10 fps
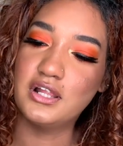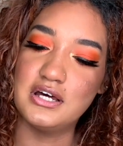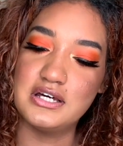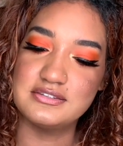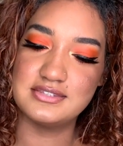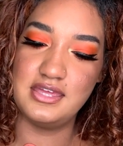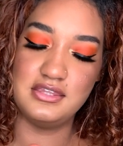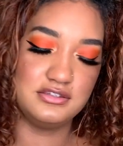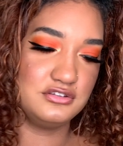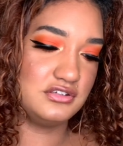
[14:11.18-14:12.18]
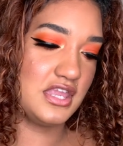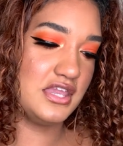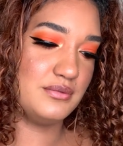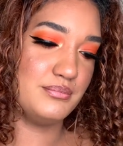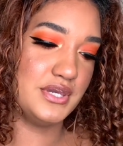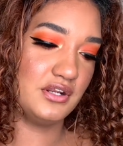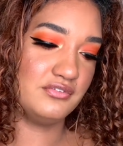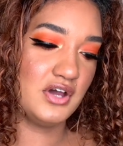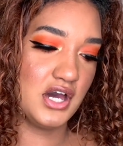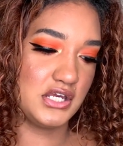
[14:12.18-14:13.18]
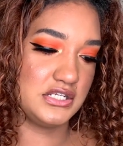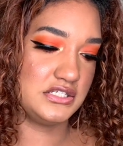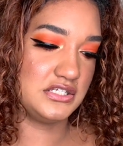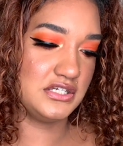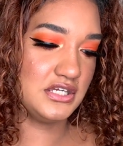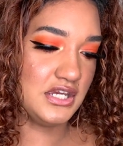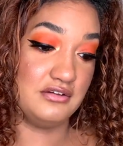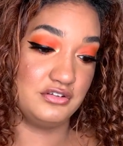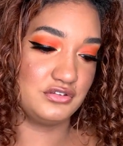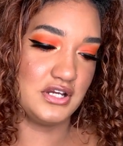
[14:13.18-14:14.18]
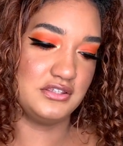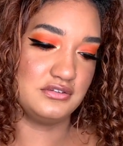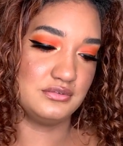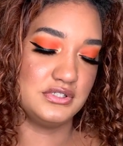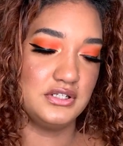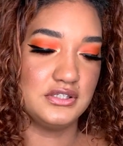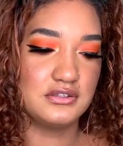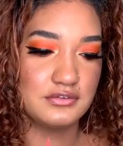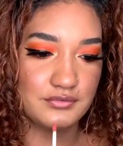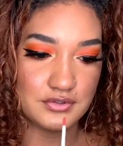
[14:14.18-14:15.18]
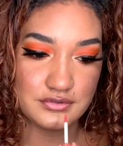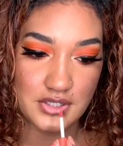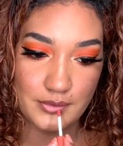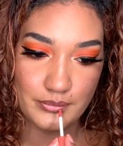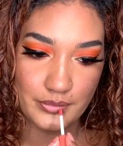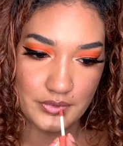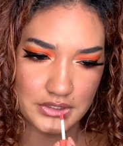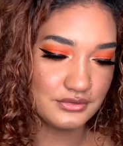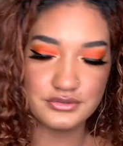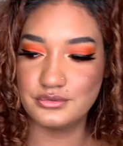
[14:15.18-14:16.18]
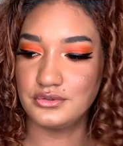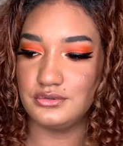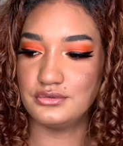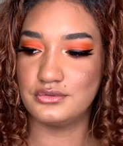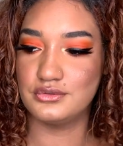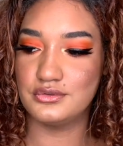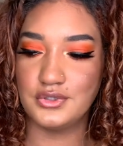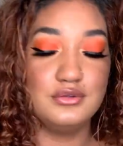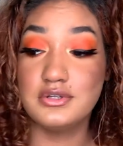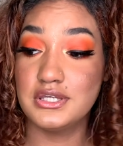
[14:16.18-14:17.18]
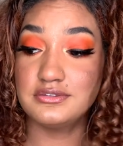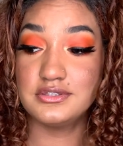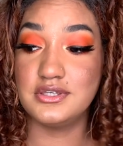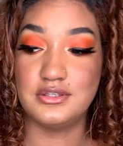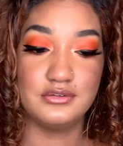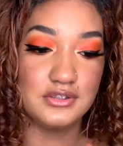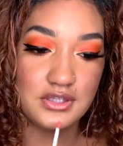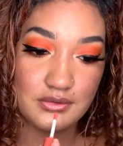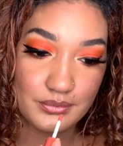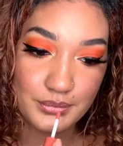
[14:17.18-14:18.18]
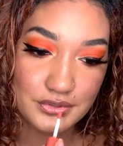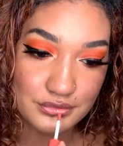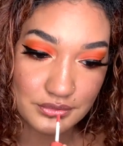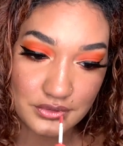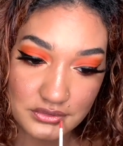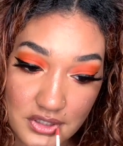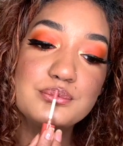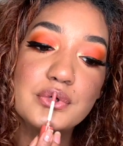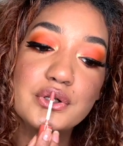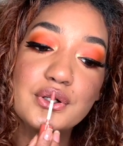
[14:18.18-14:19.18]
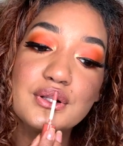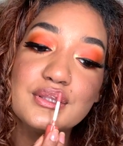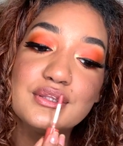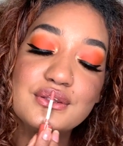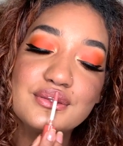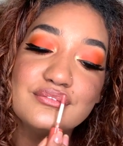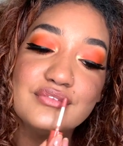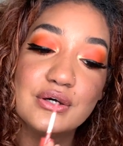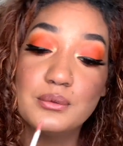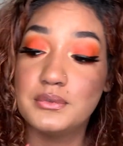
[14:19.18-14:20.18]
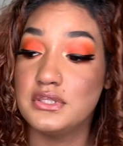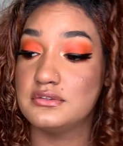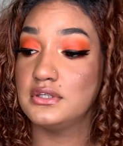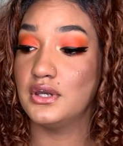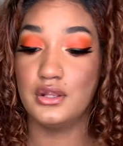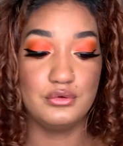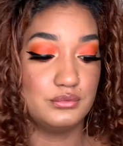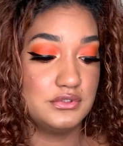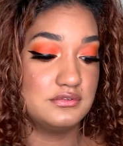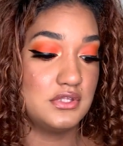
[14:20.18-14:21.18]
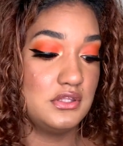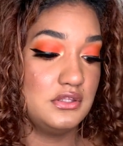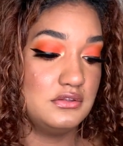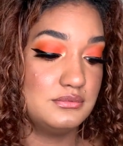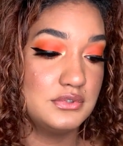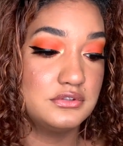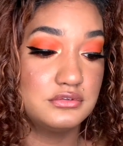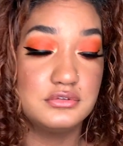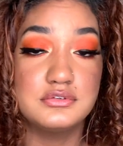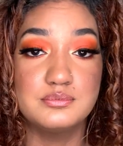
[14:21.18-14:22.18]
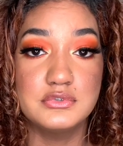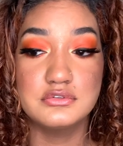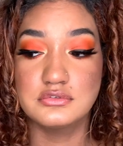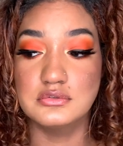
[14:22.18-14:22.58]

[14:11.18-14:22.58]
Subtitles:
Gloss in the shade Bit of Honey. Never tried this one. I think it's the first time. Oh, it's so cute. You can't see it on the camera, but it's so cute. These butter glosses smell amazing. I don't know what the scent is. This just smells